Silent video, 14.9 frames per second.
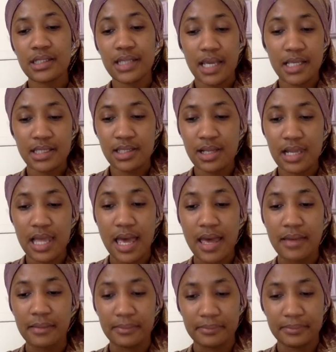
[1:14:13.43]
Thanks a
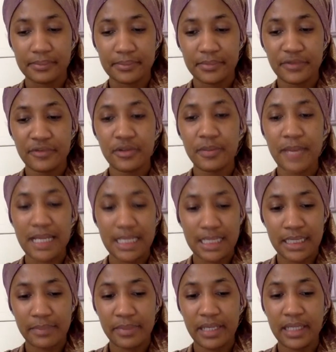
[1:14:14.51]
lot for
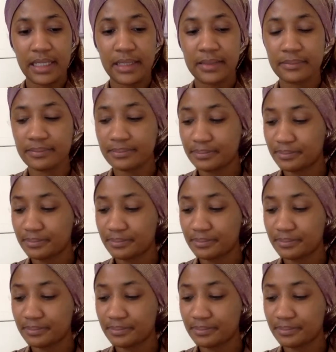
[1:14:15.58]
participating.